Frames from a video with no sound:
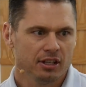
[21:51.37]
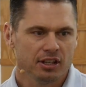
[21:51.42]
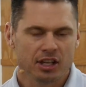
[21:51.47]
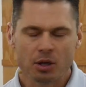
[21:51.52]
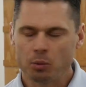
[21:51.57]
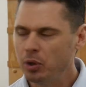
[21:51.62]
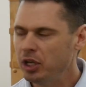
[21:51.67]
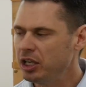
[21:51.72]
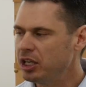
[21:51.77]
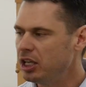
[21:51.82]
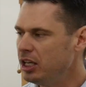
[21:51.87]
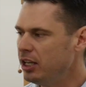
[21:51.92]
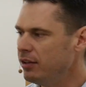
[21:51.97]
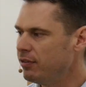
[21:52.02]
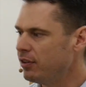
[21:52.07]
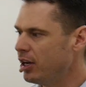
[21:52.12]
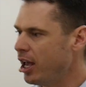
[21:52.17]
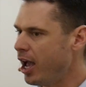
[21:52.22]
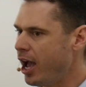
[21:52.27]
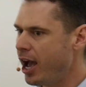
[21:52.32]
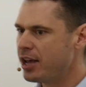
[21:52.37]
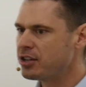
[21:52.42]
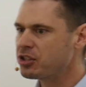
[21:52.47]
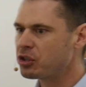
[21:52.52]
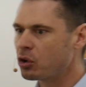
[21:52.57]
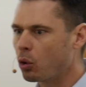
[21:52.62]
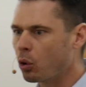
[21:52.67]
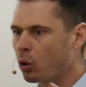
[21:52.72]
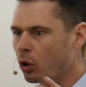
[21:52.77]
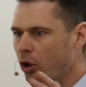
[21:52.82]
than we can even
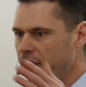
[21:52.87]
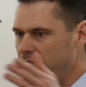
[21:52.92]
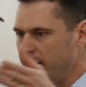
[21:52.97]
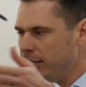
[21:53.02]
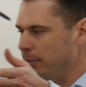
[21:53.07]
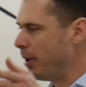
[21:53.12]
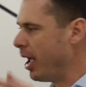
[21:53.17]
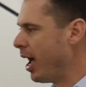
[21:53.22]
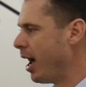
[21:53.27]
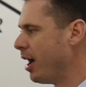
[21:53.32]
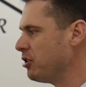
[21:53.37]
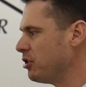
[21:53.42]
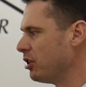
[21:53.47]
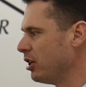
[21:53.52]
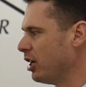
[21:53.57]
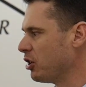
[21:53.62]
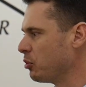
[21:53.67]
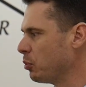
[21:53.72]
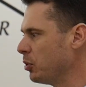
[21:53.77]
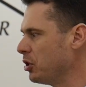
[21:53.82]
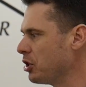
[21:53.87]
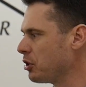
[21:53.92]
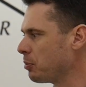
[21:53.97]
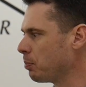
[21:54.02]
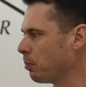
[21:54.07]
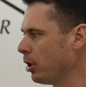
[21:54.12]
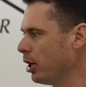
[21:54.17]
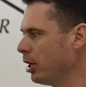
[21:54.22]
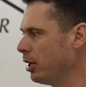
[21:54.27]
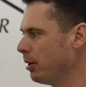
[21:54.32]
ask or imagine, as we
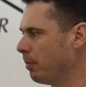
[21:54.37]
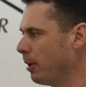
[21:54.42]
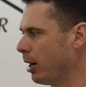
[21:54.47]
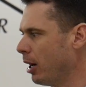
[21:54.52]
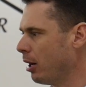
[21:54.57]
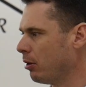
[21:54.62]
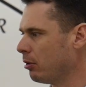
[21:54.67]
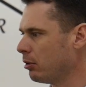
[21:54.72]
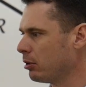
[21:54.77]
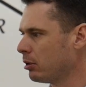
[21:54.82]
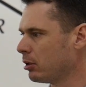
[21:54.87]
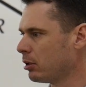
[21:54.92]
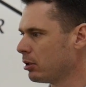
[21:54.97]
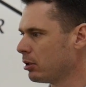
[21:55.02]
just prayed about.